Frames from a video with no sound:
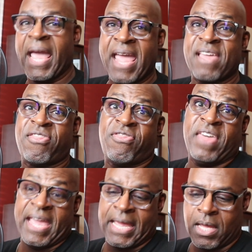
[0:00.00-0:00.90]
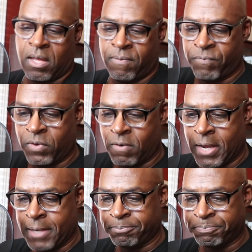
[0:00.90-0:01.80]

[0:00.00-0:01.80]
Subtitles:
a thing, right?